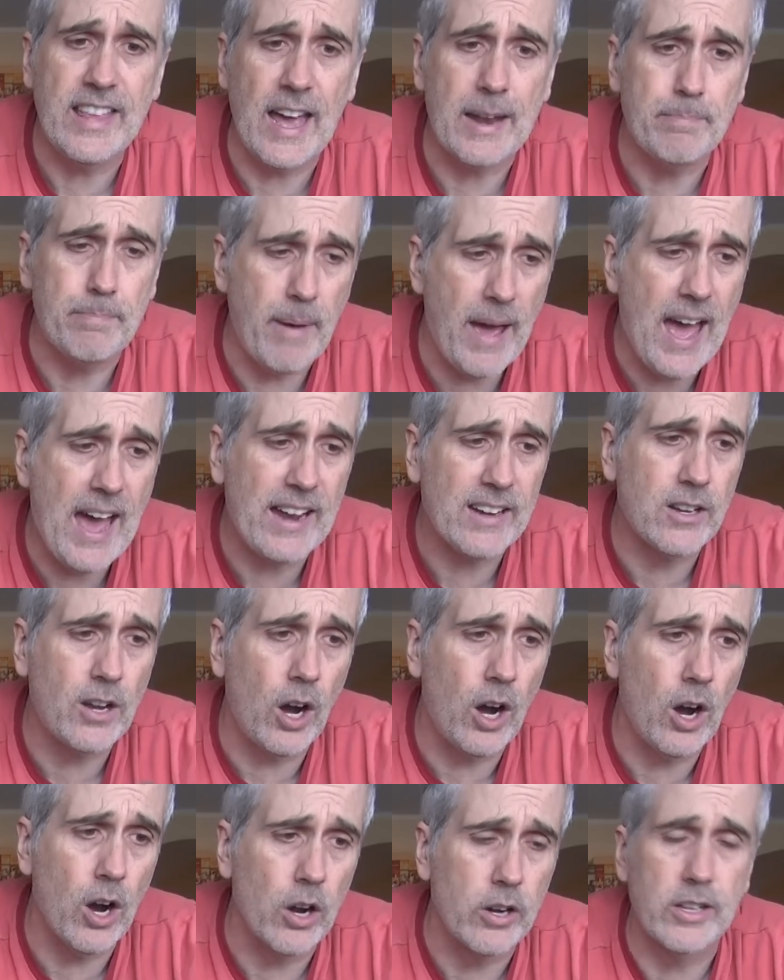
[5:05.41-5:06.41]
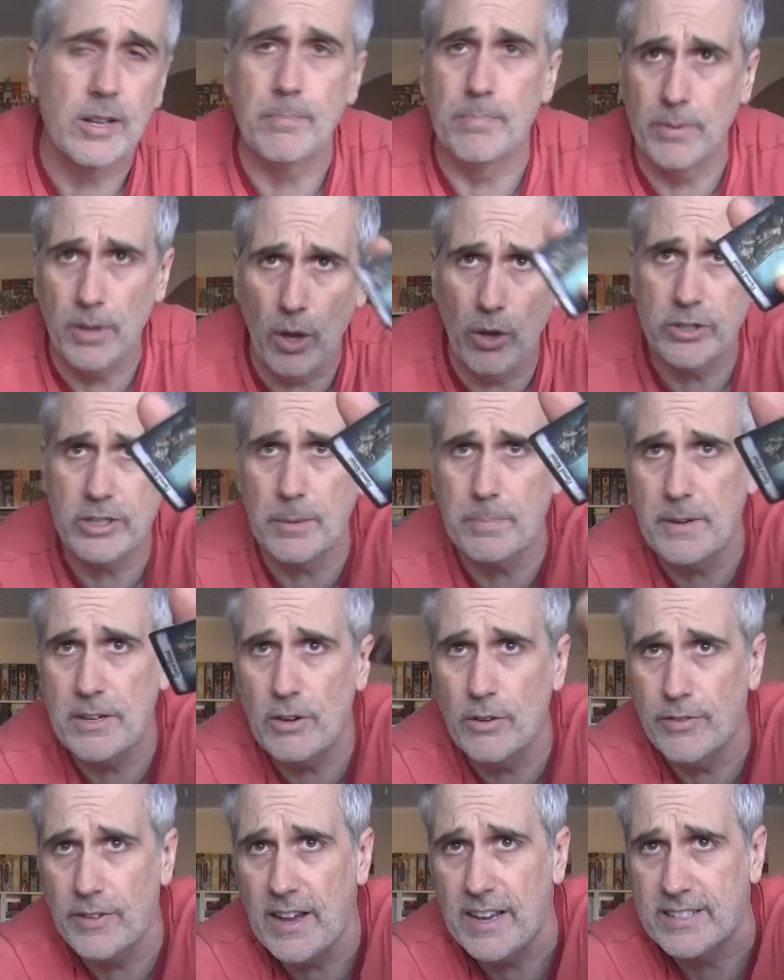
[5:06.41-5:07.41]
that bad card that blows up in
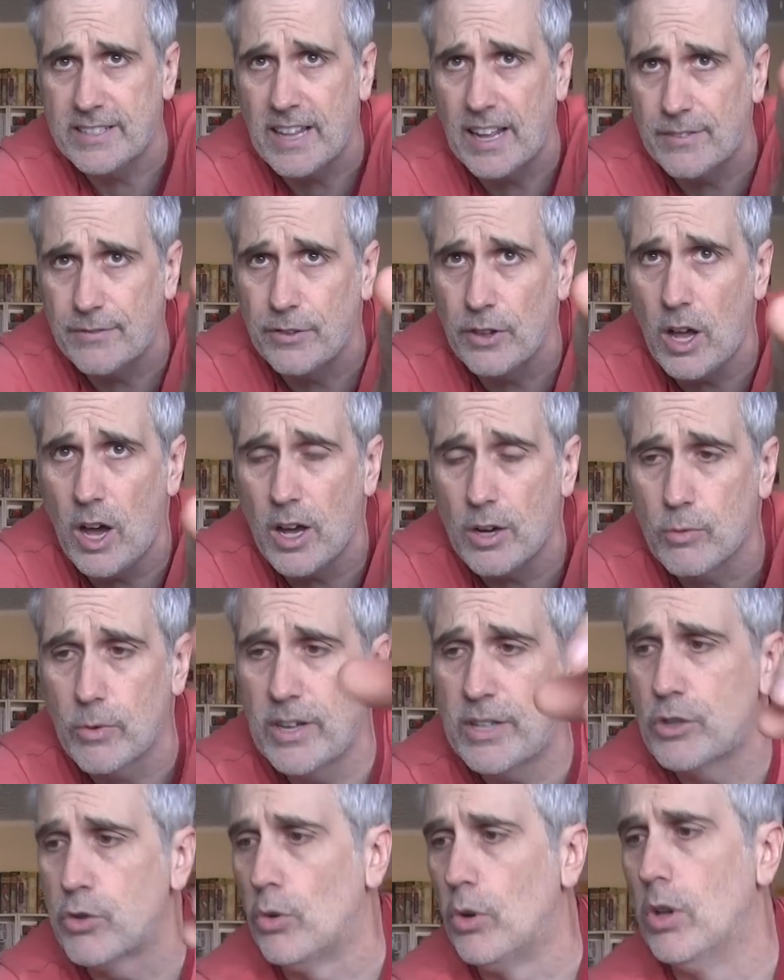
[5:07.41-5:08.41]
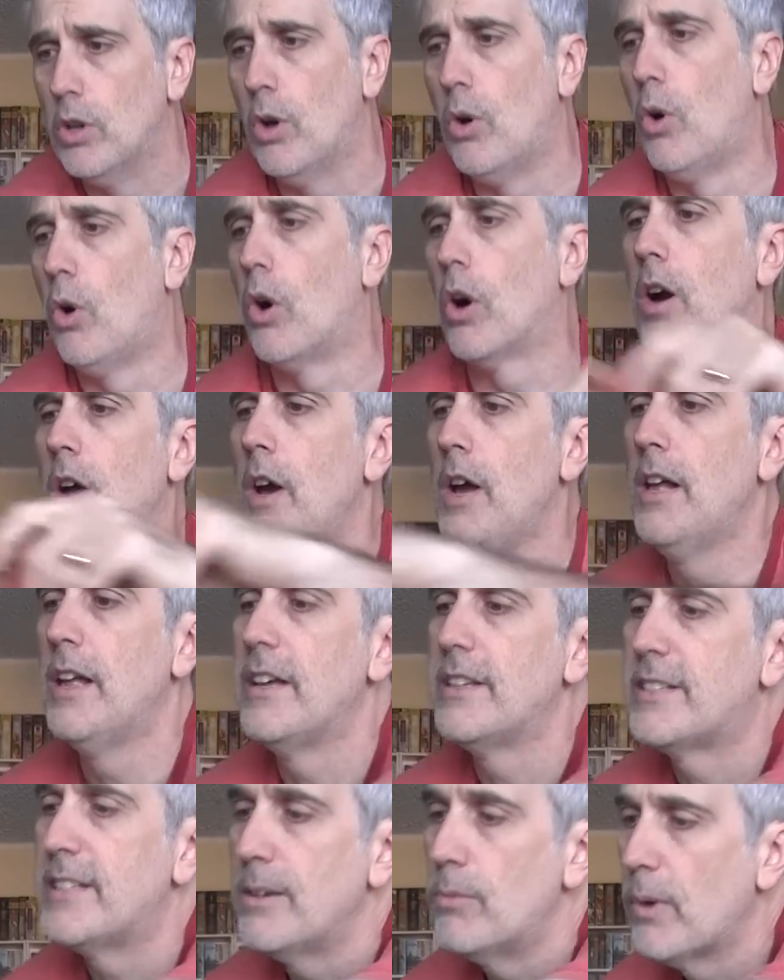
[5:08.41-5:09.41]
your face, that flawed ritual, or
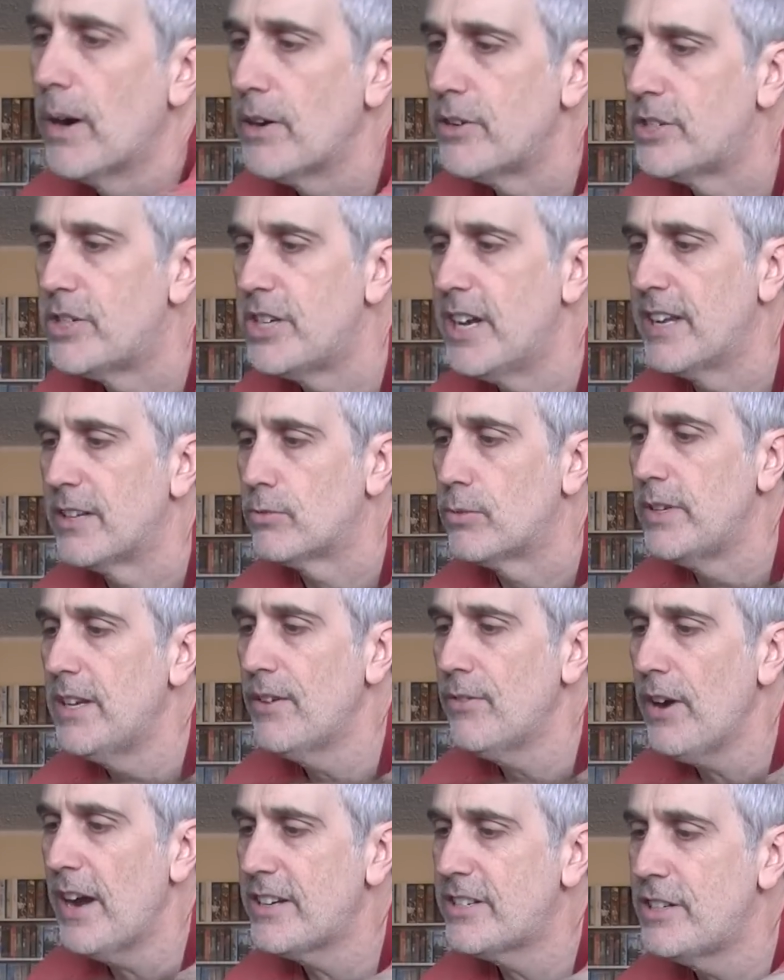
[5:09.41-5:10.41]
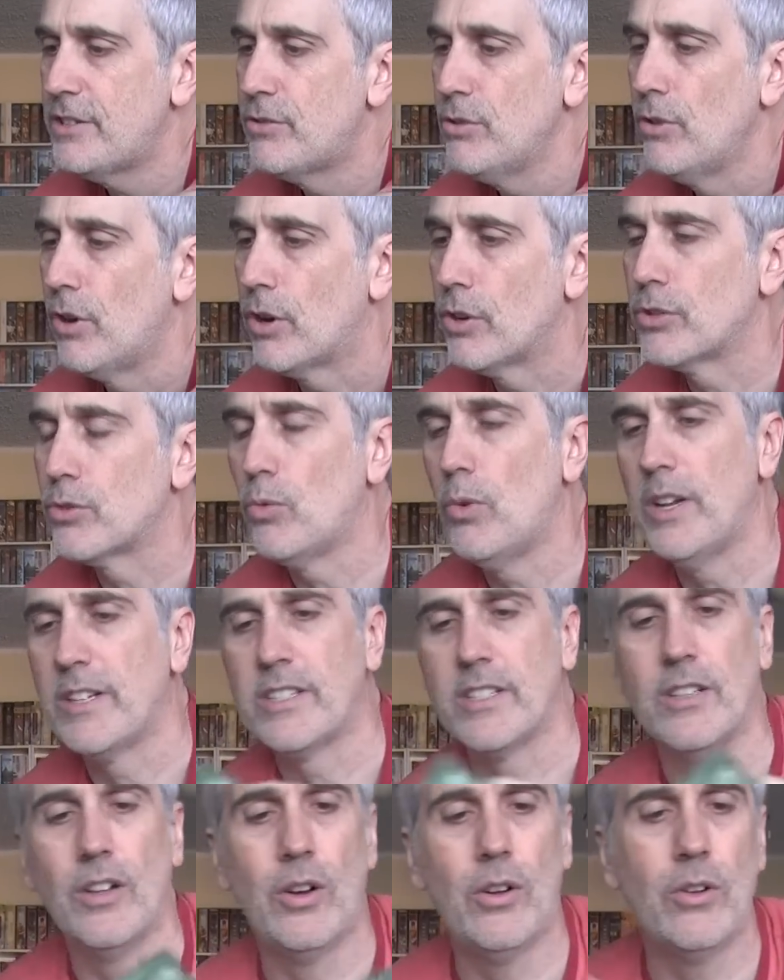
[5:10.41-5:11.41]
let's see, where is Jen's? We never actually drew hers once
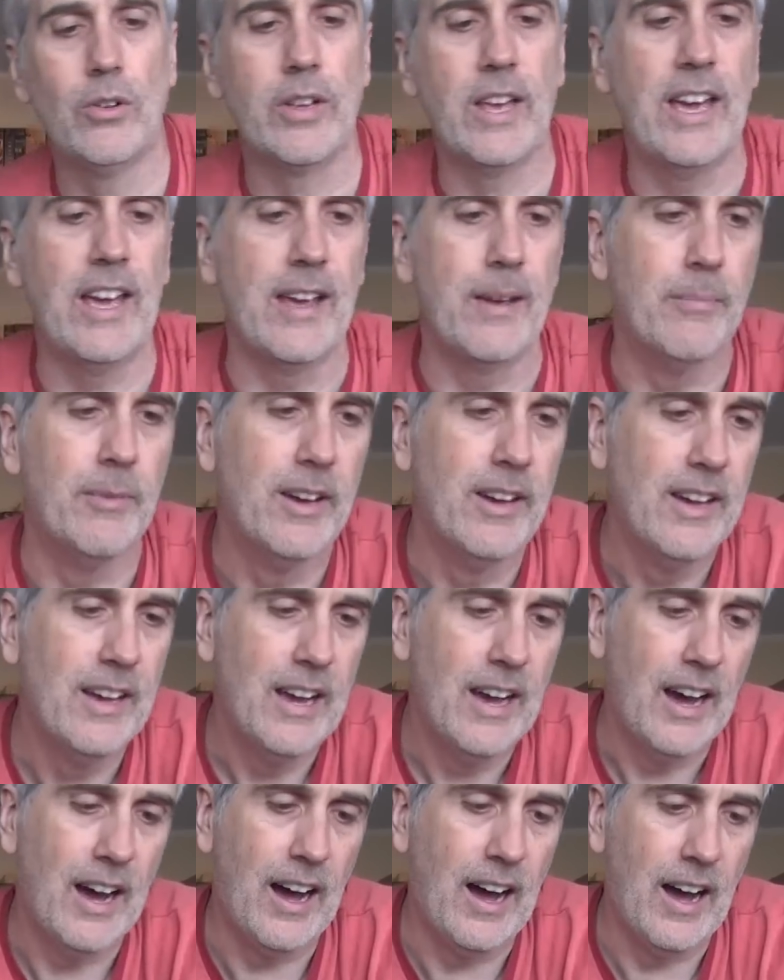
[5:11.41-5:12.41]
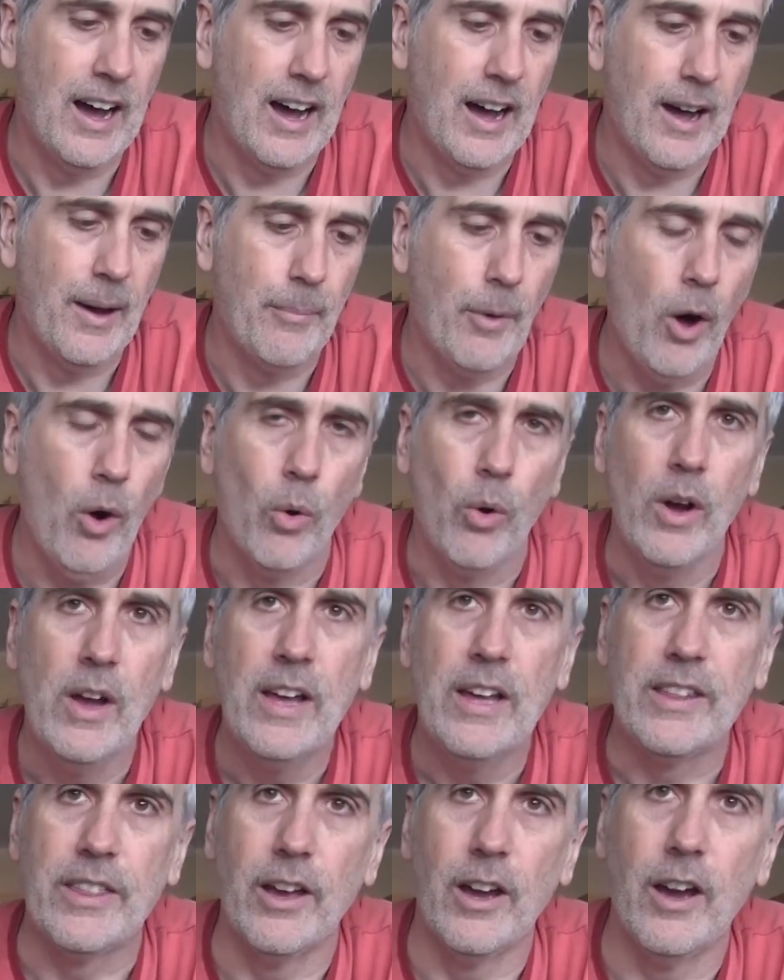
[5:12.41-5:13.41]
in the whole game. Oh,
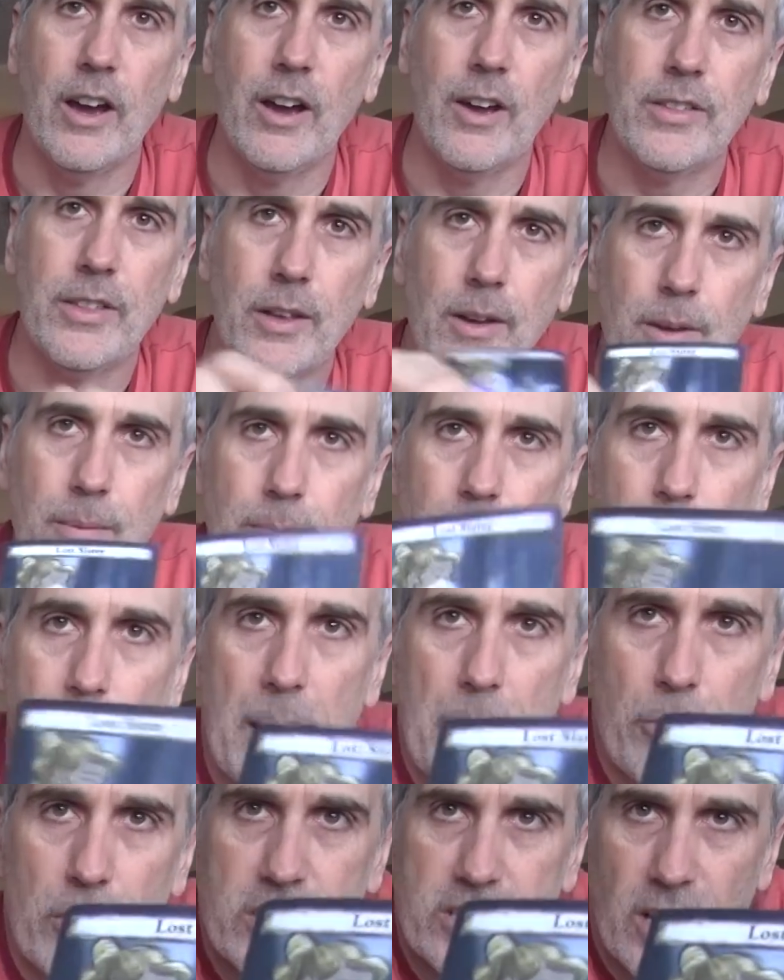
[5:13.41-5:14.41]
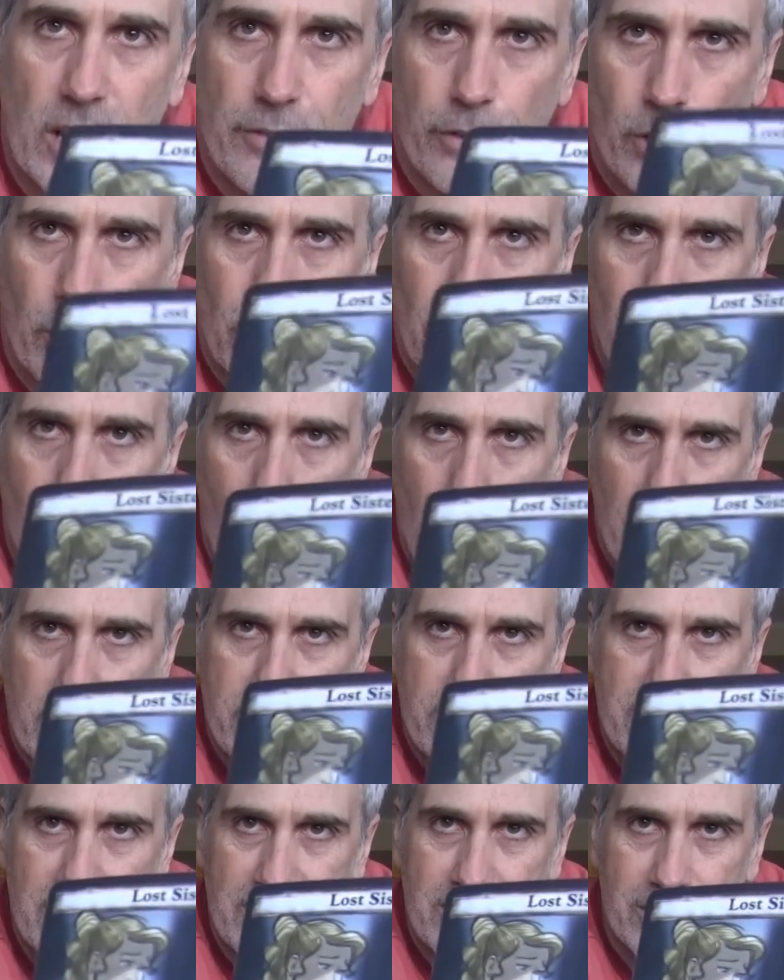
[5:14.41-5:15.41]
the memories of her
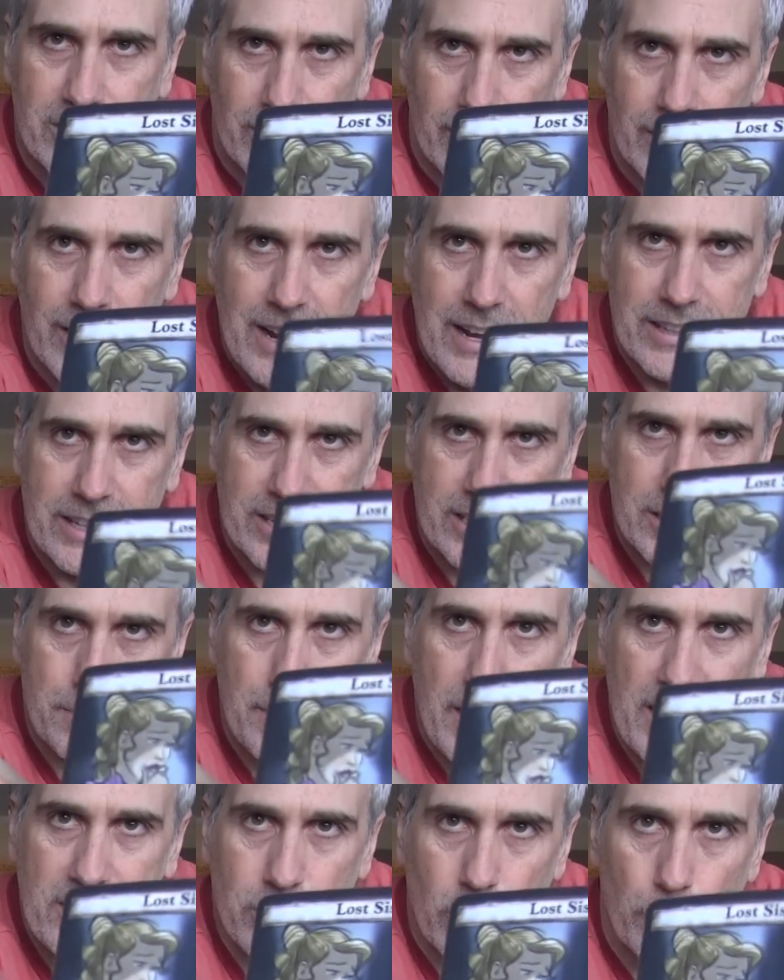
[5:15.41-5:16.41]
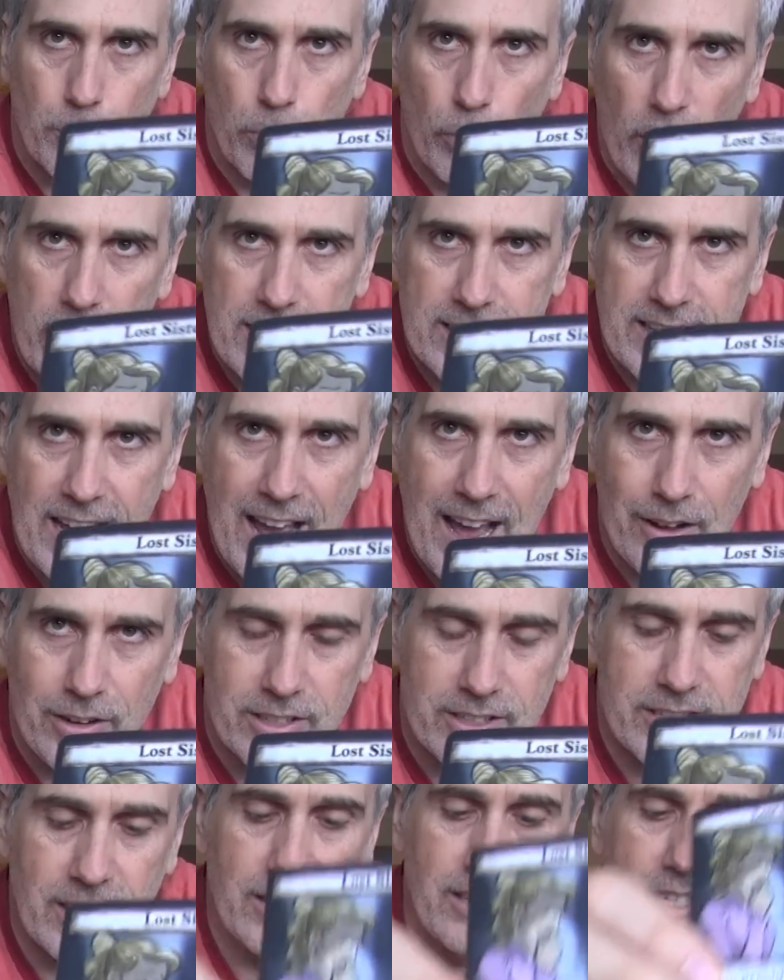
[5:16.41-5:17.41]
lost sister that just makes her break down
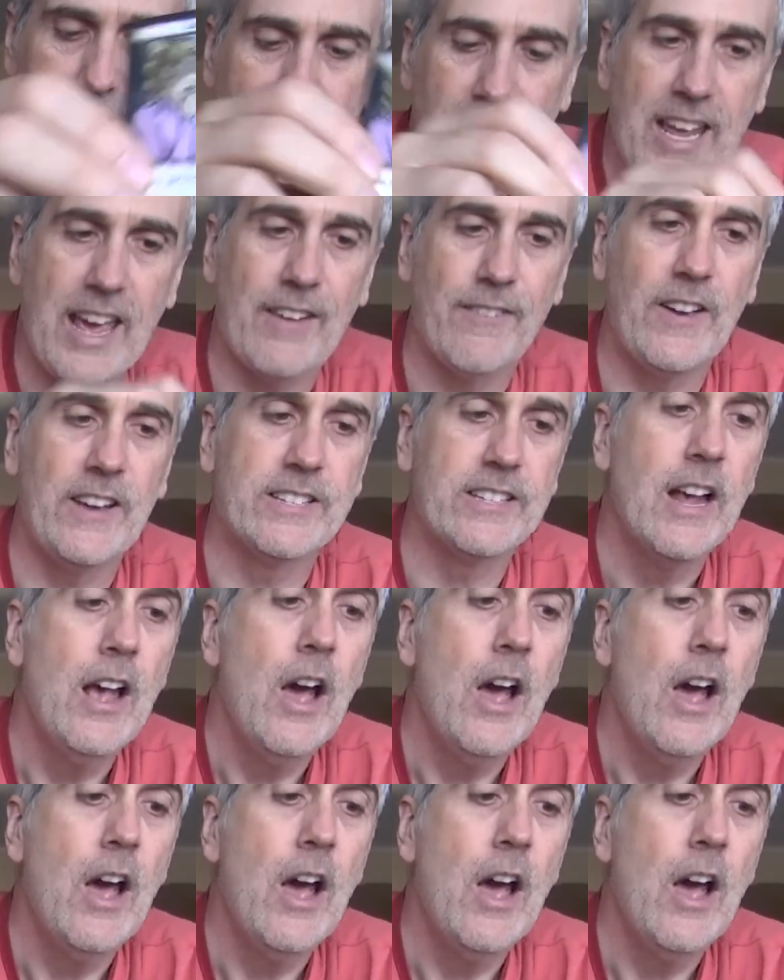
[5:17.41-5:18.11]
and suddenly she can't face.